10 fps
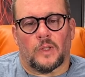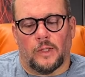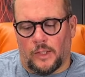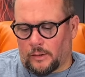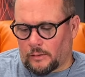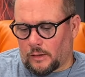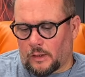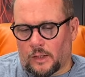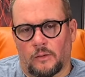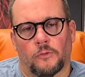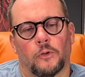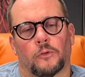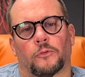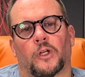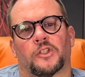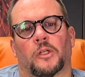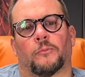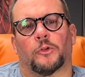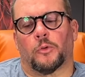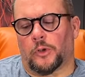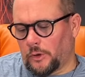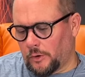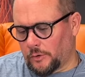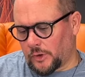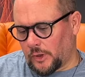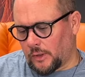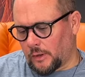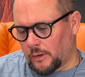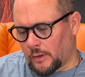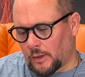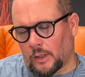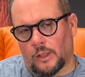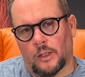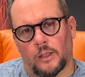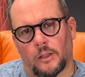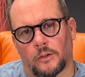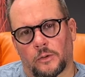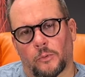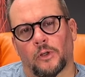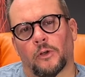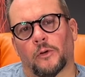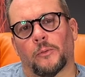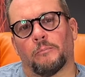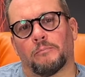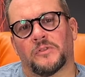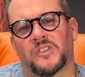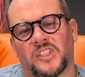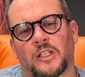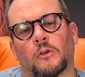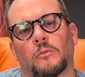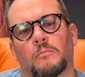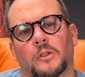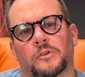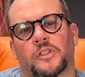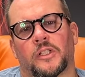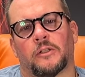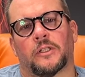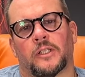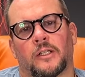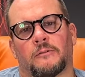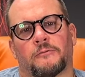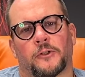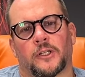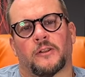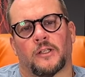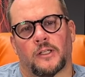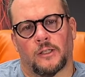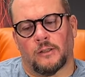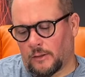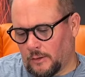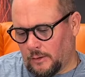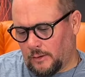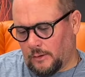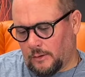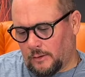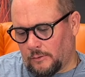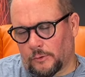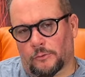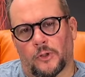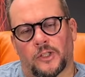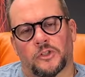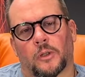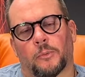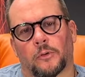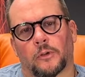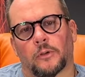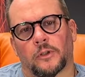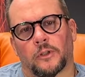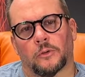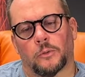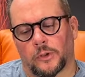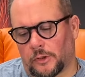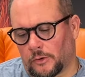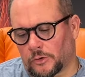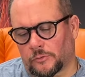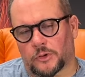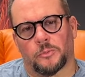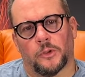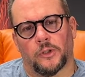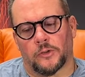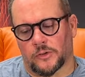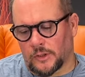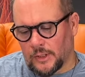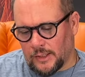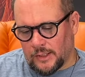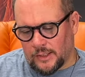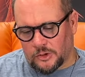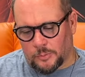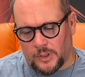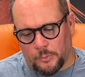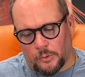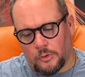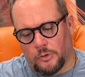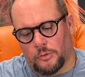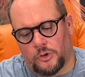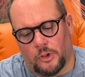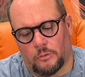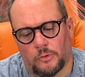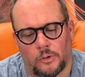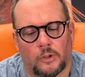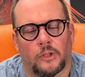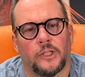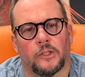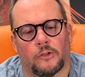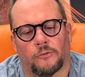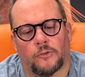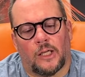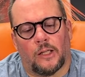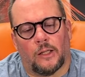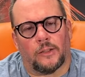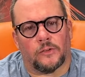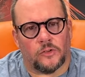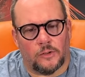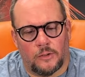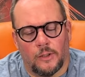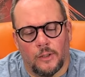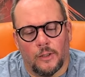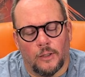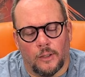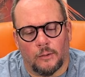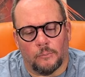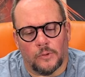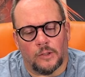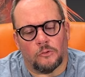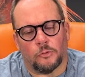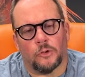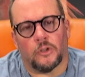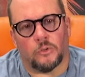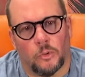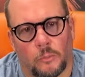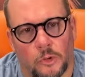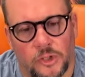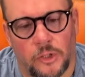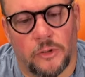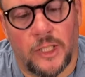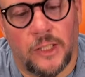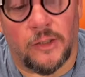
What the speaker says: Hey, I have owned a fly shop for 20 years, and do you want to know the single most irritating friggin' thing for a fly shop owner in 20 years of experience is people who don't clean their fly lines. That truly is one of the most irritating